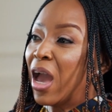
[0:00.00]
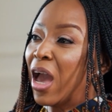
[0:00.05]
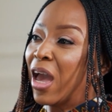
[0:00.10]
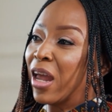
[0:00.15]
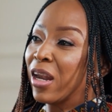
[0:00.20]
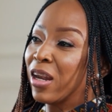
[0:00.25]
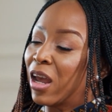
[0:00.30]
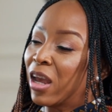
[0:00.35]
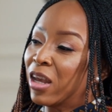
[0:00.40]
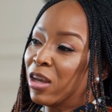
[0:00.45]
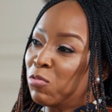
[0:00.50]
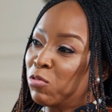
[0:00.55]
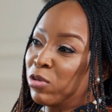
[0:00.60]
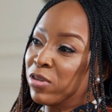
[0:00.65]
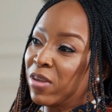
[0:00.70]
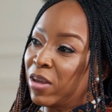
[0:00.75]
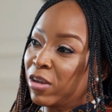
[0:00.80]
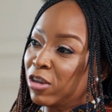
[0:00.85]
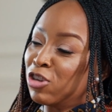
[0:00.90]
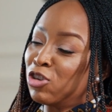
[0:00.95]
And it
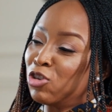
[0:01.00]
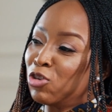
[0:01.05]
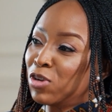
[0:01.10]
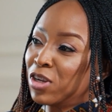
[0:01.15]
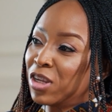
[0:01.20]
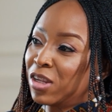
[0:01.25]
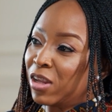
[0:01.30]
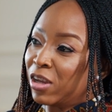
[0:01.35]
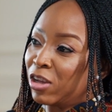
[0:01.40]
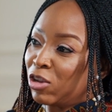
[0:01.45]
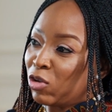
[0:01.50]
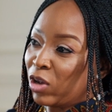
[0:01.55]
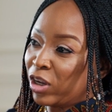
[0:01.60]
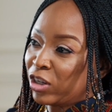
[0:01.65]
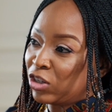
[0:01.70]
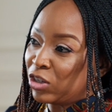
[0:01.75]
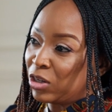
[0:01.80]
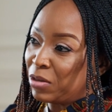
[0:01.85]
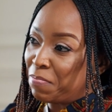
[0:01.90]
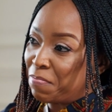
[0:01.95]
was at uni that you
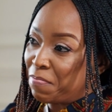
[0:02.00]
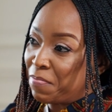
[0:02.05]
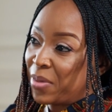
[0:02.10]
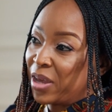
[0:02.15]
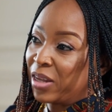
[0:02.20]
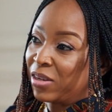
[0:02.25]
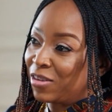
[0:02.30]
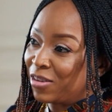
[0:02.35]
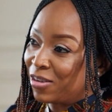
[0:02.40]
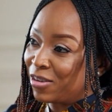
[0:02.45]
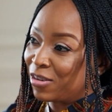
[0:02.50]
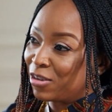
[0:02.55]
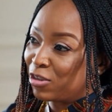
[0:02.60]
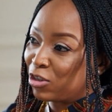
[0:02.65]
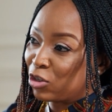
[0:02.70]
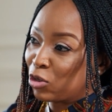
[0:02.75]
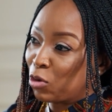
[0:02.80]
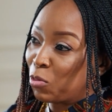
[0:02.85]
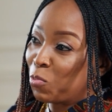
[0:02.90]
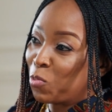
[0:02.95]
actually met
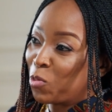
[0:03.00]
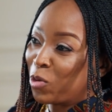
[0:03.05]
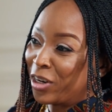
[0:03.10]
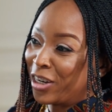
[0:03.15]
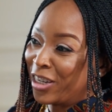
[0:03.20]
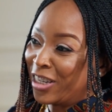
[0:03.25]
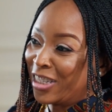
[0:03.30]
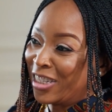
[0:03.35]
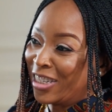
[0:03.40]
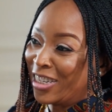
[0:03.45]
someone, isn't